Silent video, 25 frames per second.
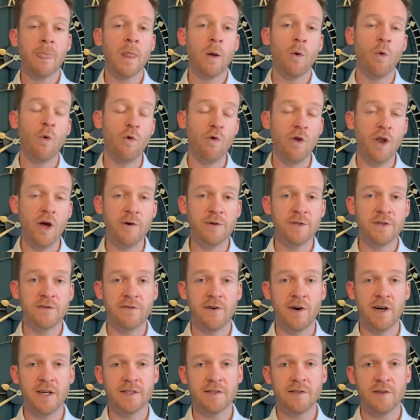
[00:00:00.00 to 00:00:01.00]
or
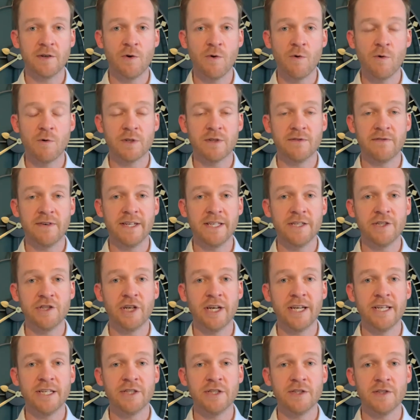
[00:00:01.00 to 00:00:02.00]
notifies the court of any
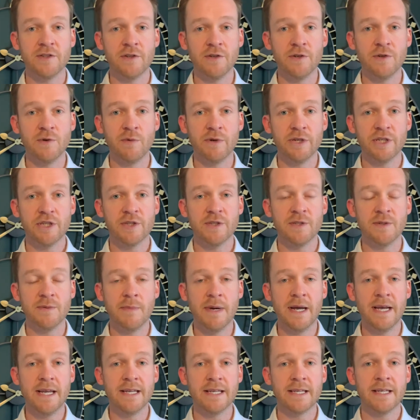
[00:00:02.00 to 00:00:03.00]
changes that you wish to
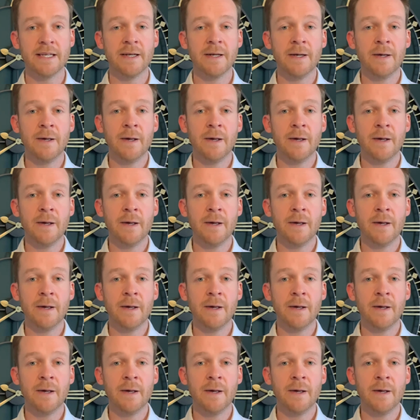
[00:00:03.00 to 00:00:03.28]
make.